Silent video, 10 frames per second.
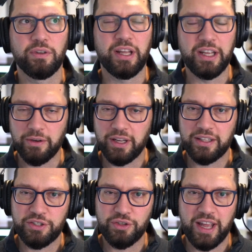
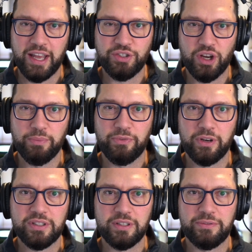hearing that you can jump
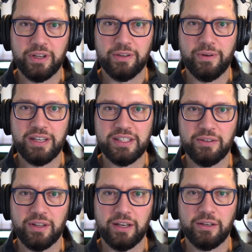first and figure the rest
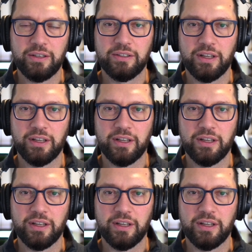out later.